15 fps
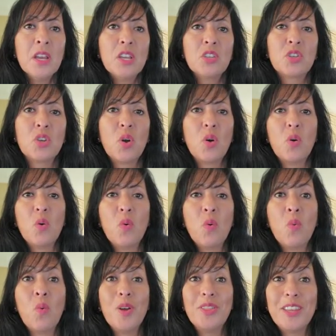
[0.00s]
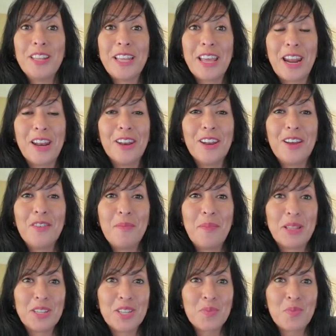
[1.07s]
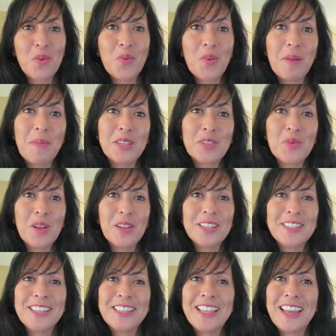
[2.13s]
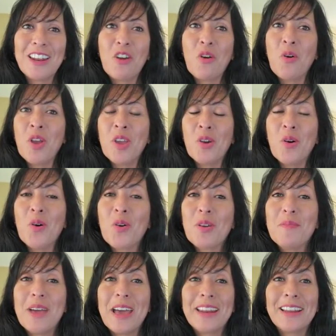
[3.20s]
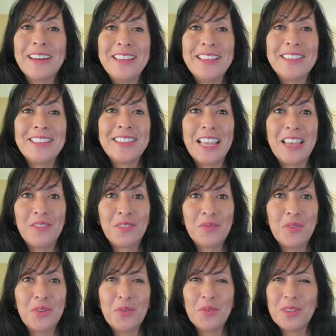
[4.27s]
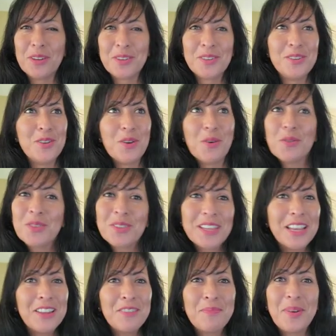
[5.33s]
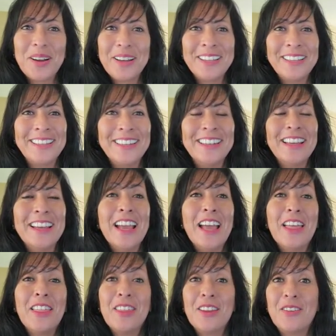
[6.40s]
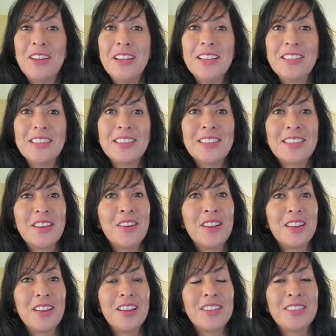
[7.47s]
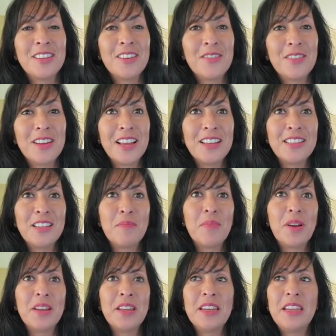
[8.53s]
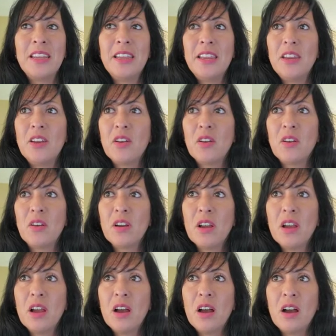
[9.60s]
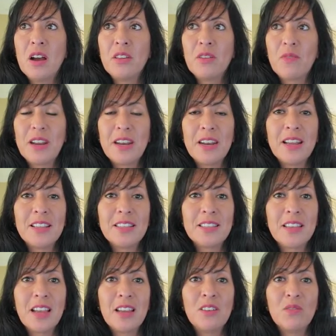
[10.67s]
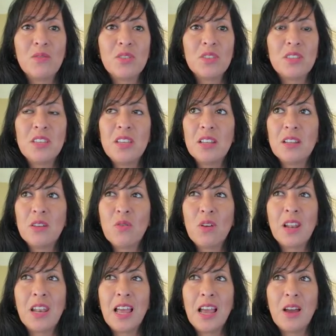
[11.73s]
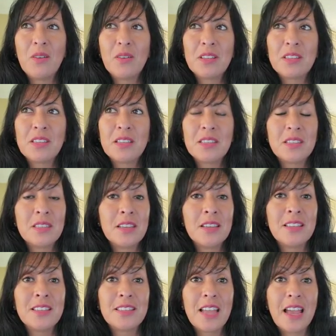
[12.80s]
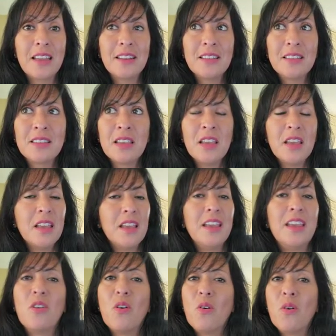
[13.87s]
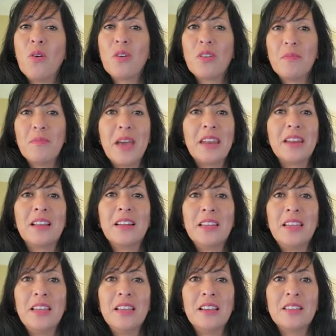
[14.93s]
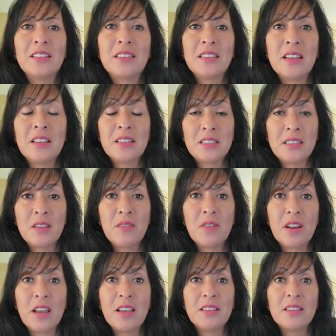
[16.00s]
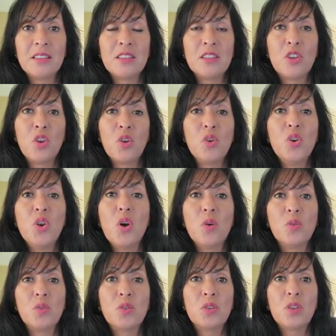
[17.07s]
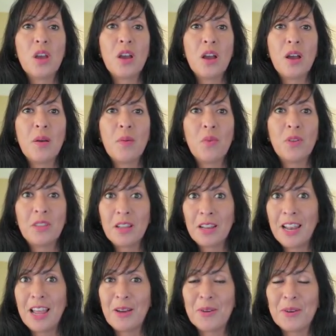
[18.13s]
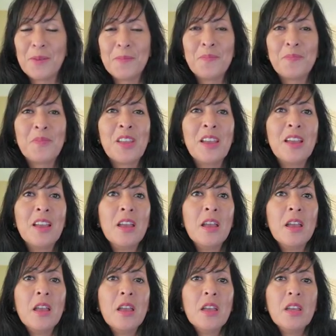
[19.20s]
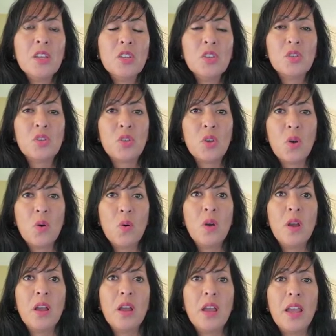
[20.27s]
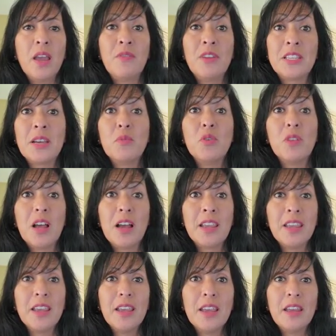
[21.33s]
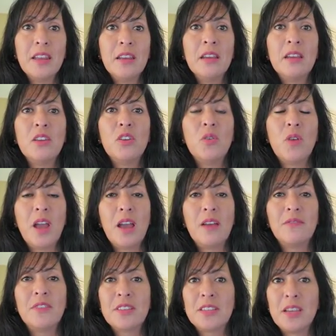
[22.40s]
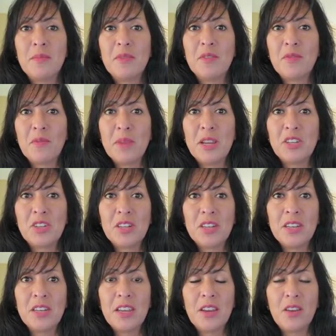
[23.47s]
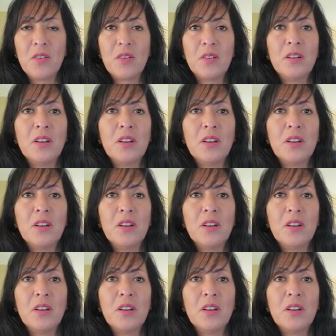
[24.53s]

So one thing that I love about this program as well is that it automatically saves for you. There's no save button. There is a synchronizing button here on the right hand side. You'll see a little cloud. It says sync status. It automatically synchronizes your notes with the cloud. So every time you log in, you have the same information in here.